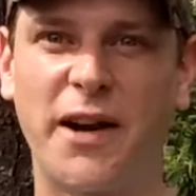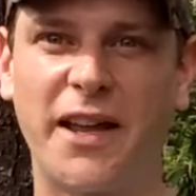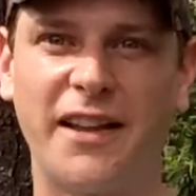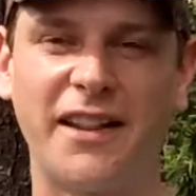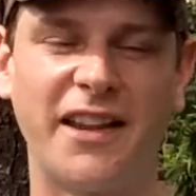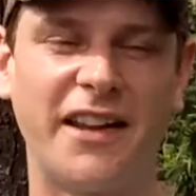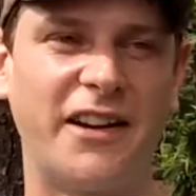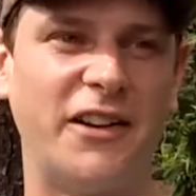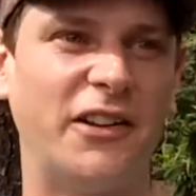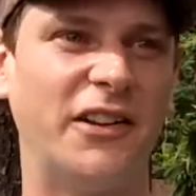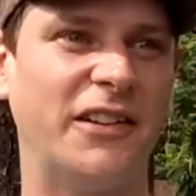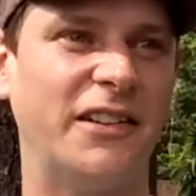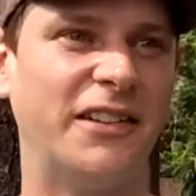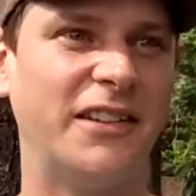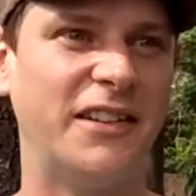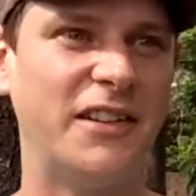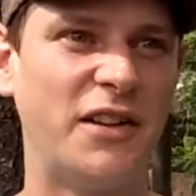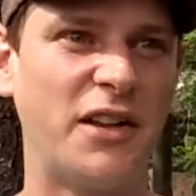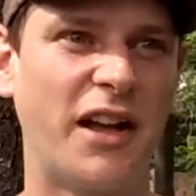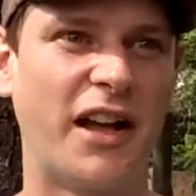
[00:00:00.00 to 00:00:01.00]
Bring a little
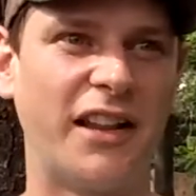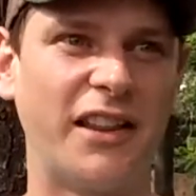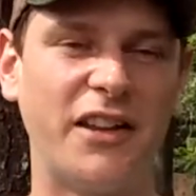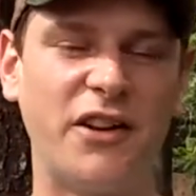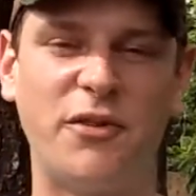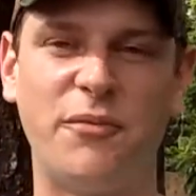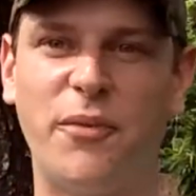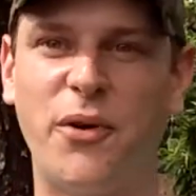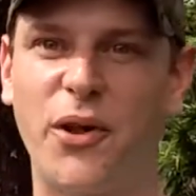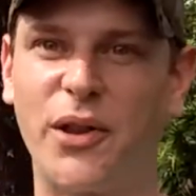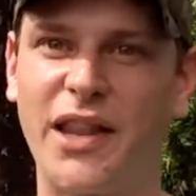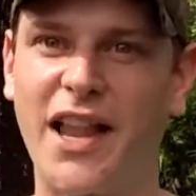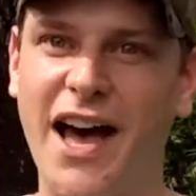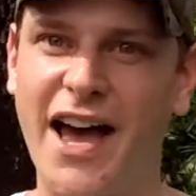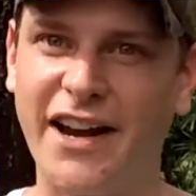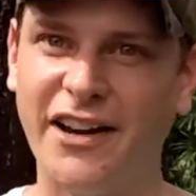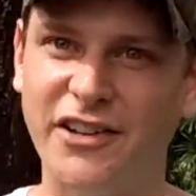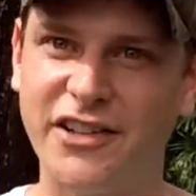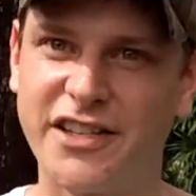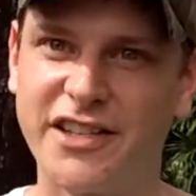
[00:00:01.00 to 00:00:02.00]
more
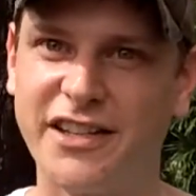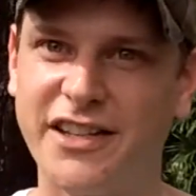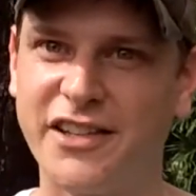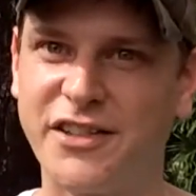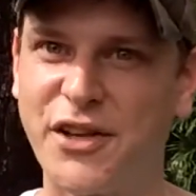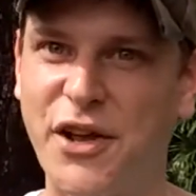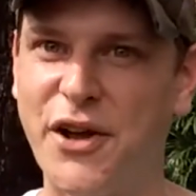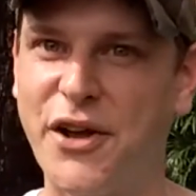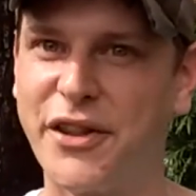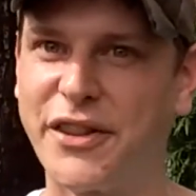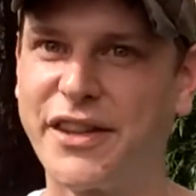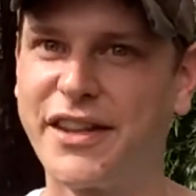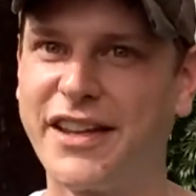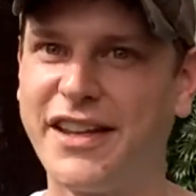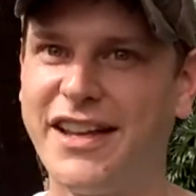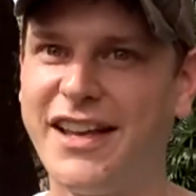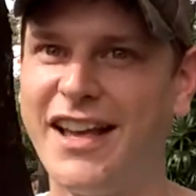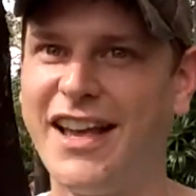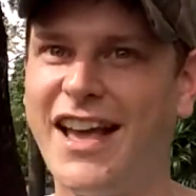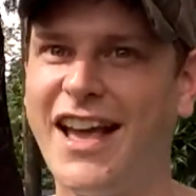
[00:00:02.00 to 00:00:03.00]
light into this earth.
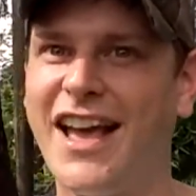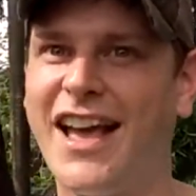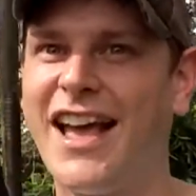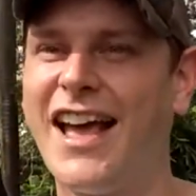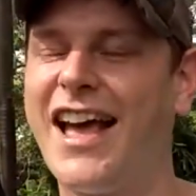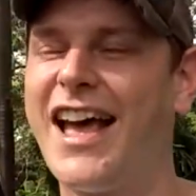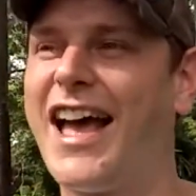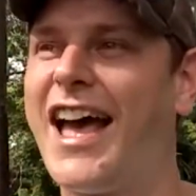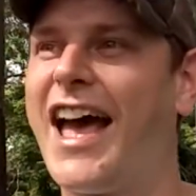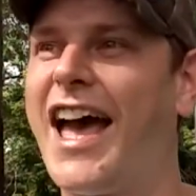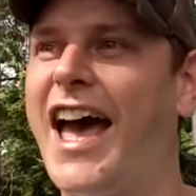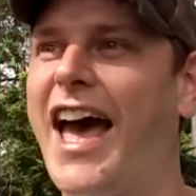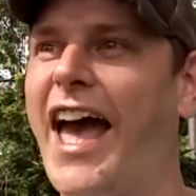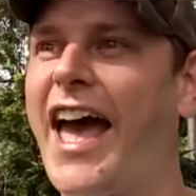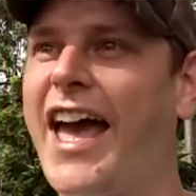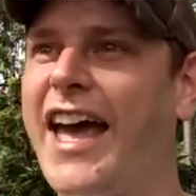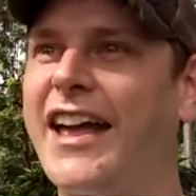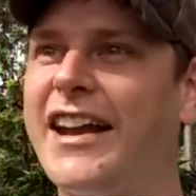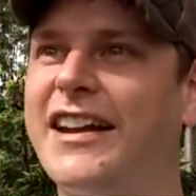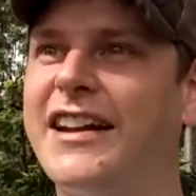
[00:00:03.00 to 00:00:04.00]

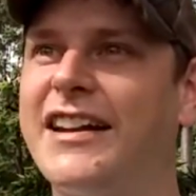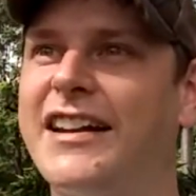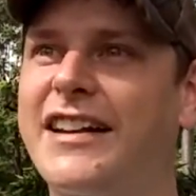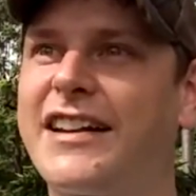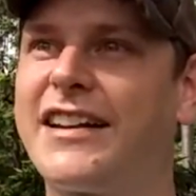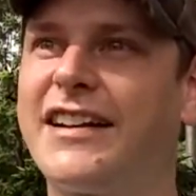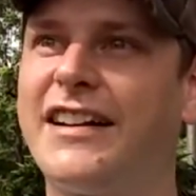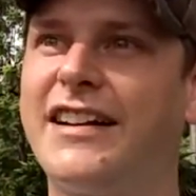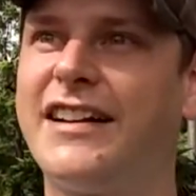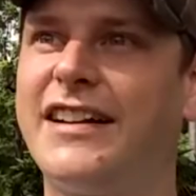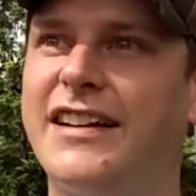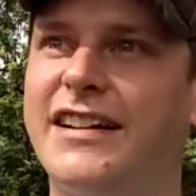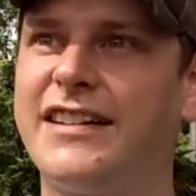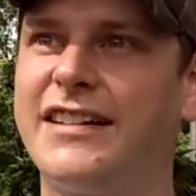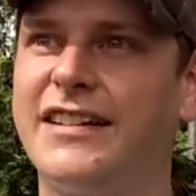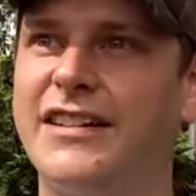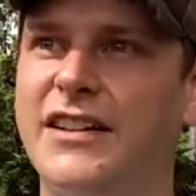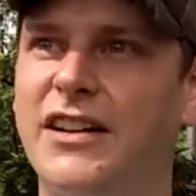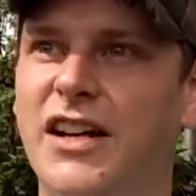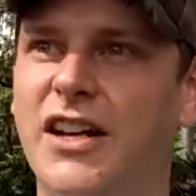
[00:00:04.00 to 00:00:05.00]
And
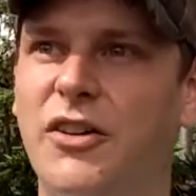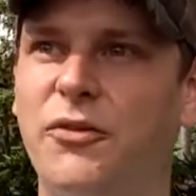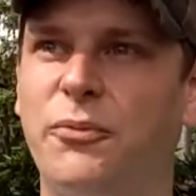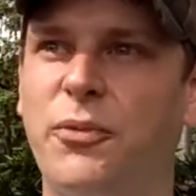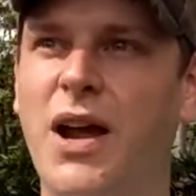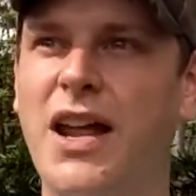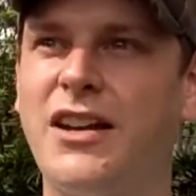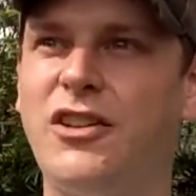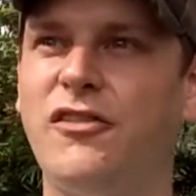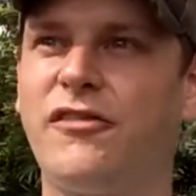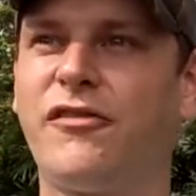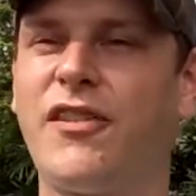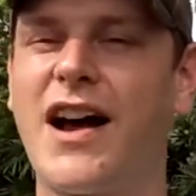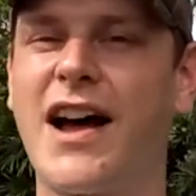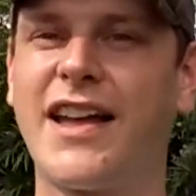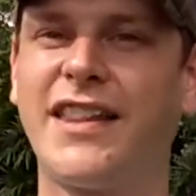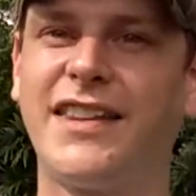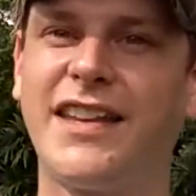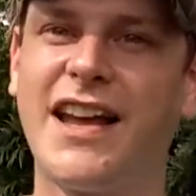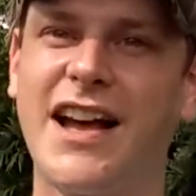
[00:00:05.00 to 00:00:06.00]
when you
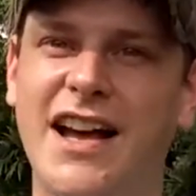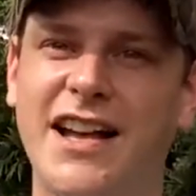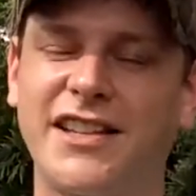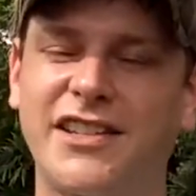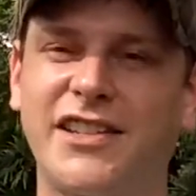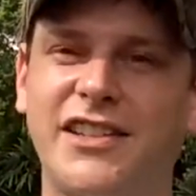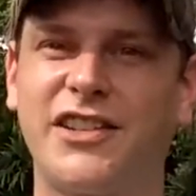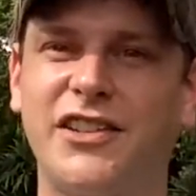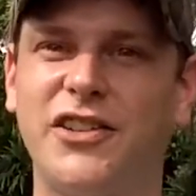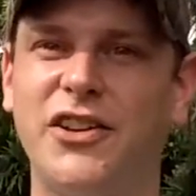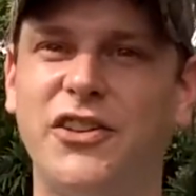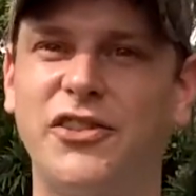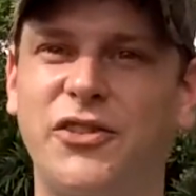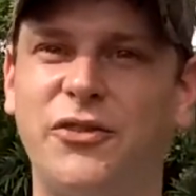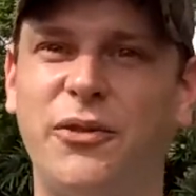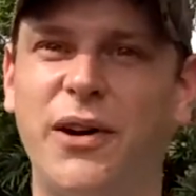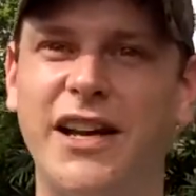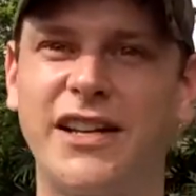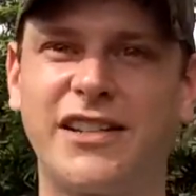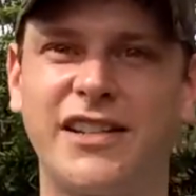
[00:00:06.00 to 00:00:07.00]
find the answer to
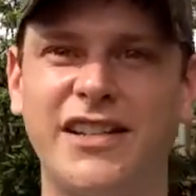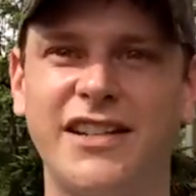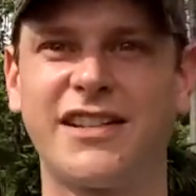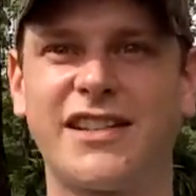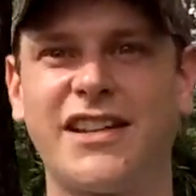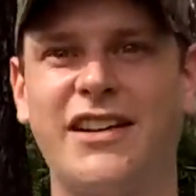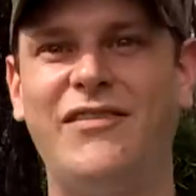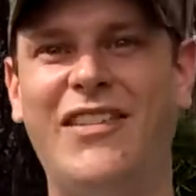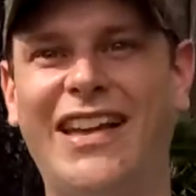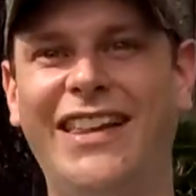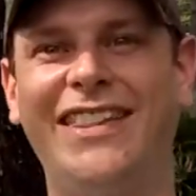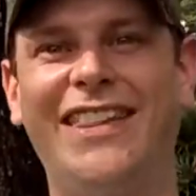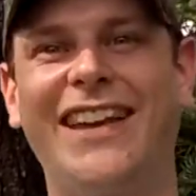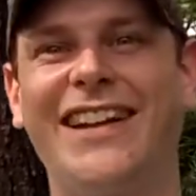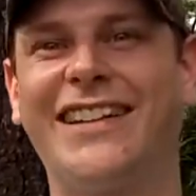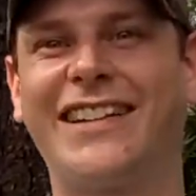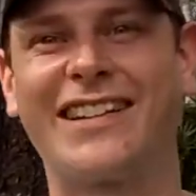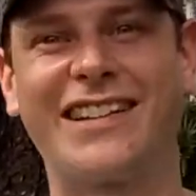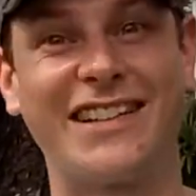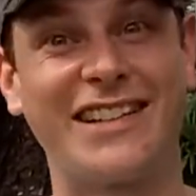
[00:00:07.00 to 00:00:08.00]
those questions, I mean,
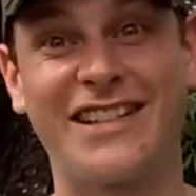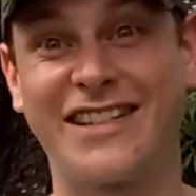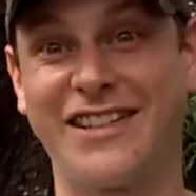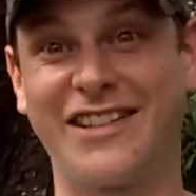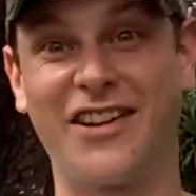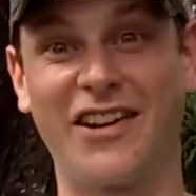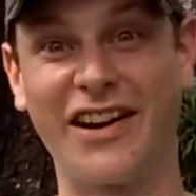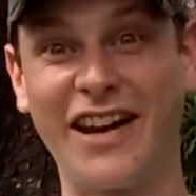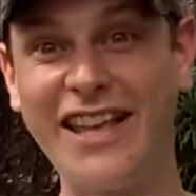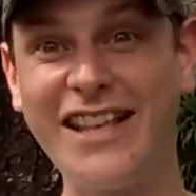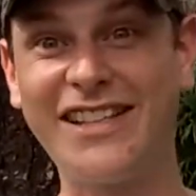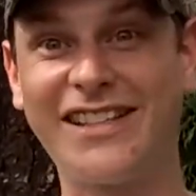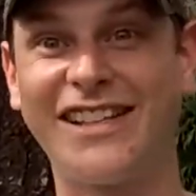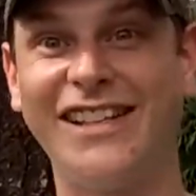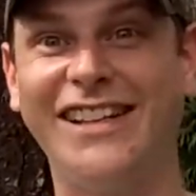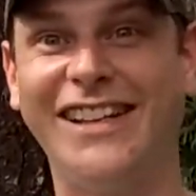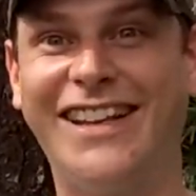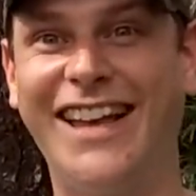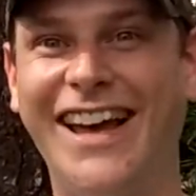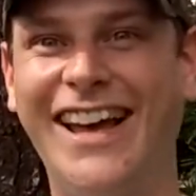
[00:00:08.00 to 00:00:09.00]
it's not
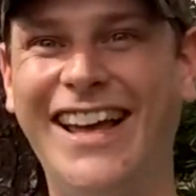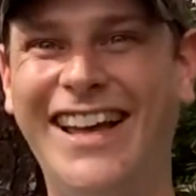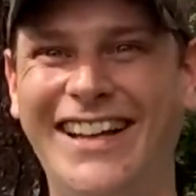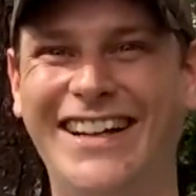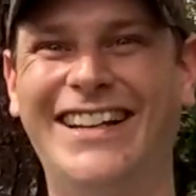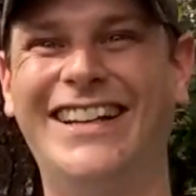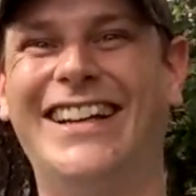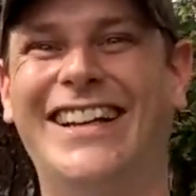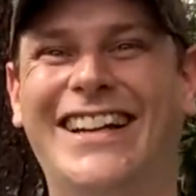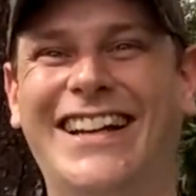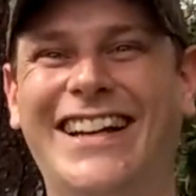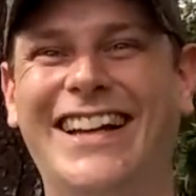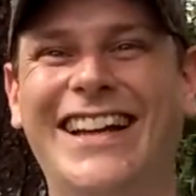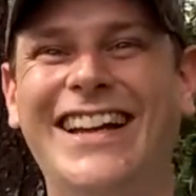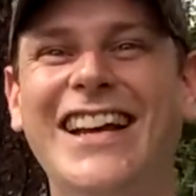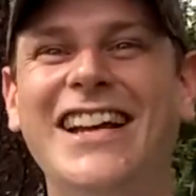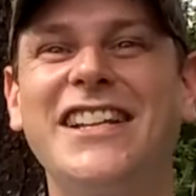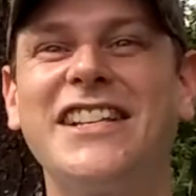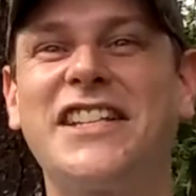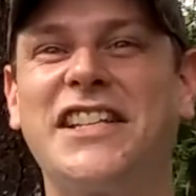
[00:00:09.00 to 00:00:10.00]
easy.
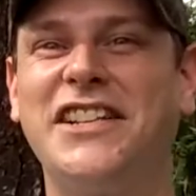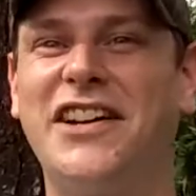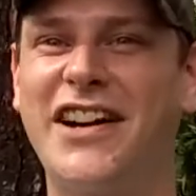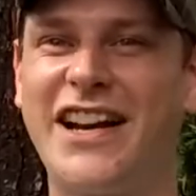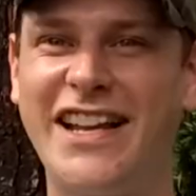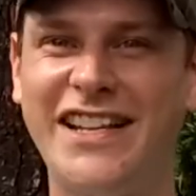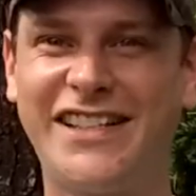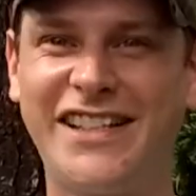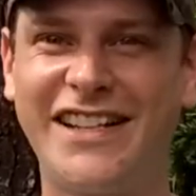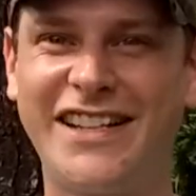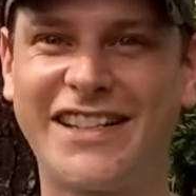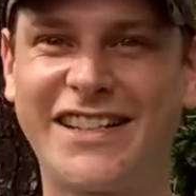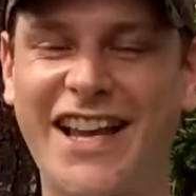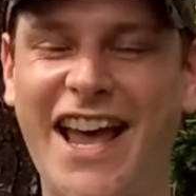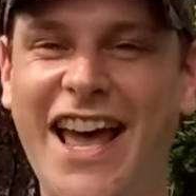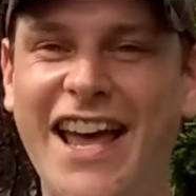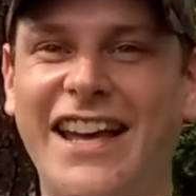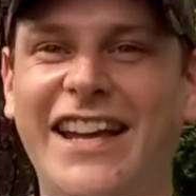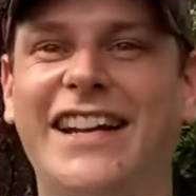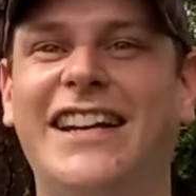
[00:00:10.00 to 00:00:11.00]
It's not easy to
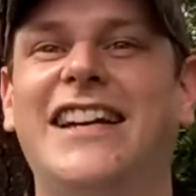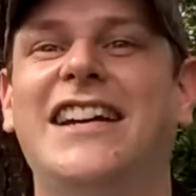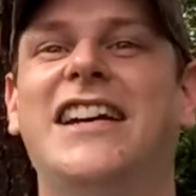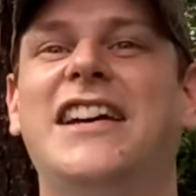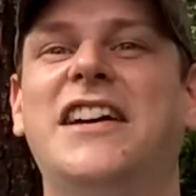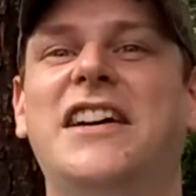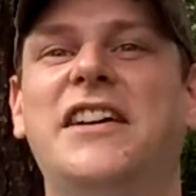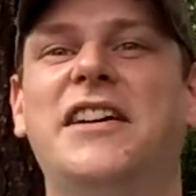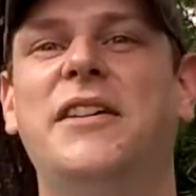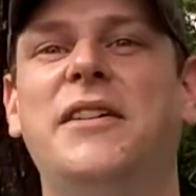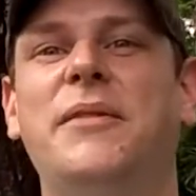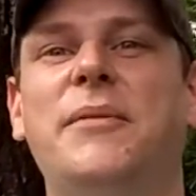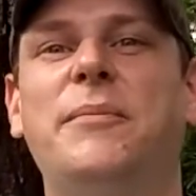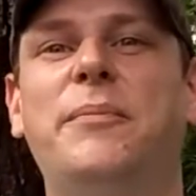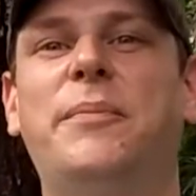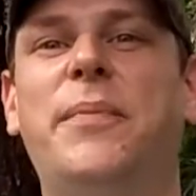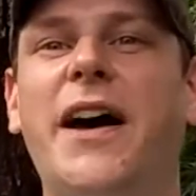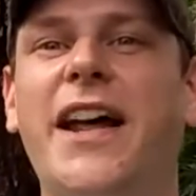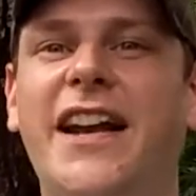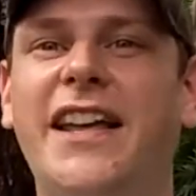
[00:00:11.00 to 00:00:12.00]
take.
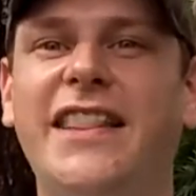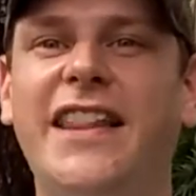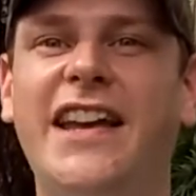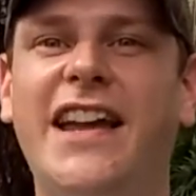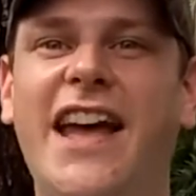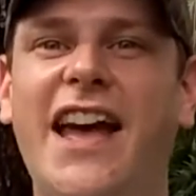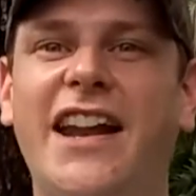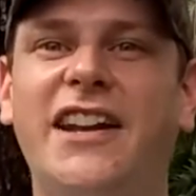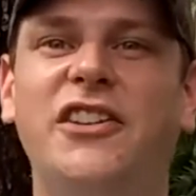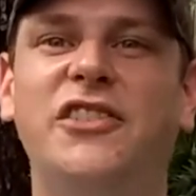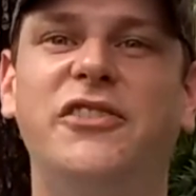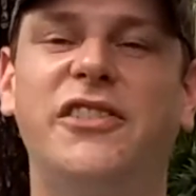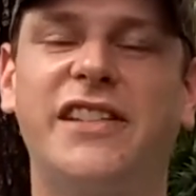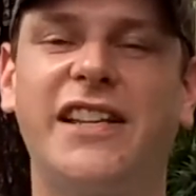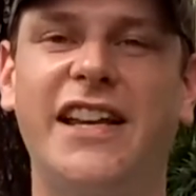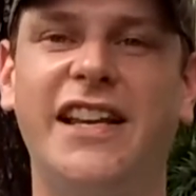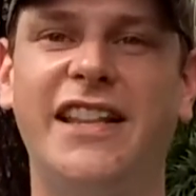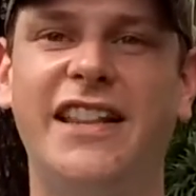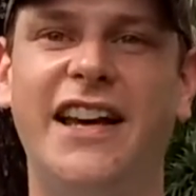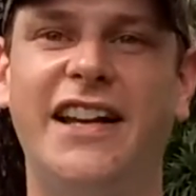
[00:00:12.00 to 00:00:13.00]
But in the end, you
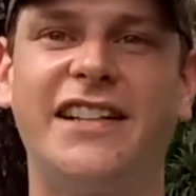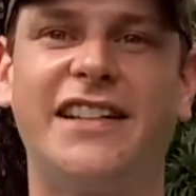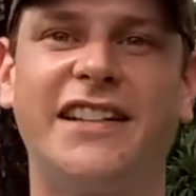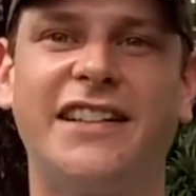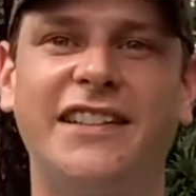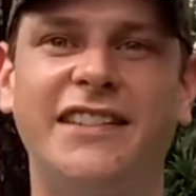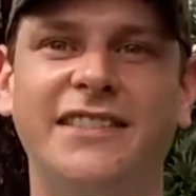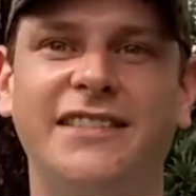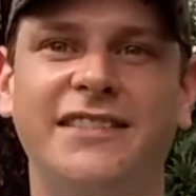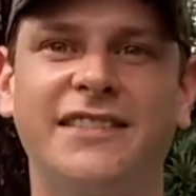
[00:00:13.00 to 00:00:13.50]
see that